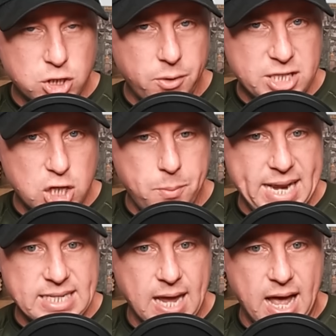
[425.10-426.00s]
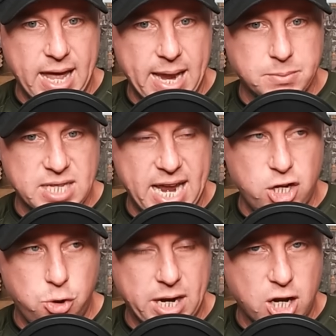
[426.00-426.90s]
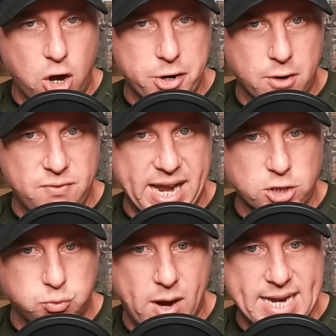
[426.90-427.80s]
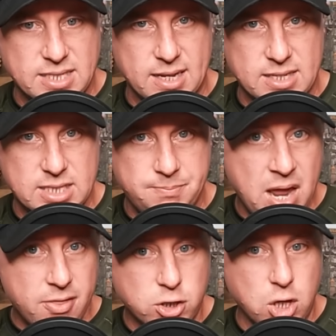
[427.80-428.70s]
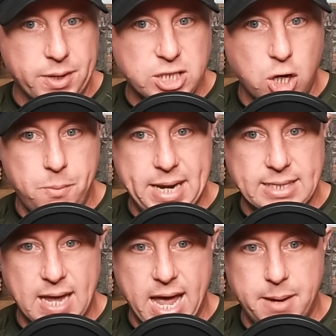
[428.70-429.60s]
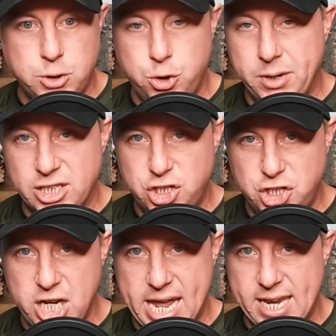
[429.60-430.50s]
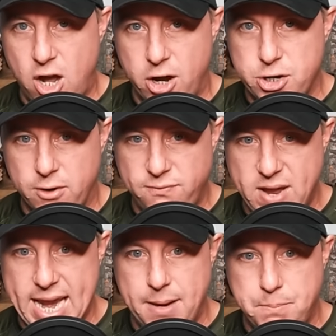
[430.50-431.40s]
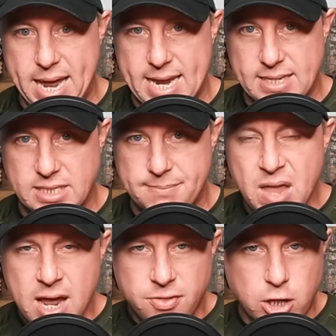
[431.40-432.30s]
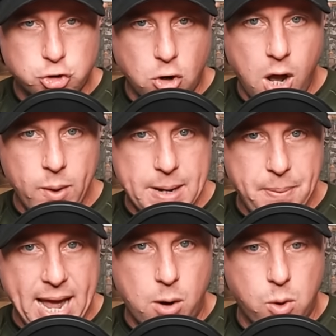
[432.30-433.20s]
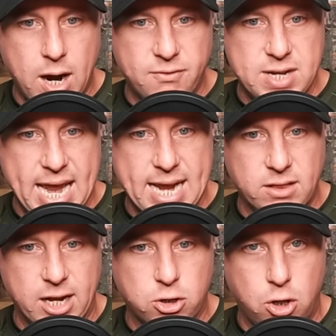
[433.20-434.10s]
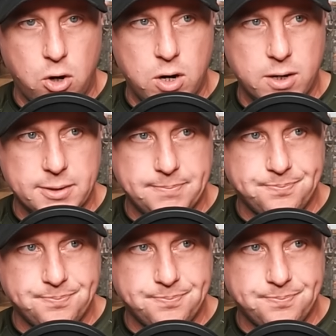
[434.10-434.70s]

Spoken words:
only so many times that you can call your fans racist. There's only so many times you can shit on your fan base. The drawing power of Caitlyn Clark,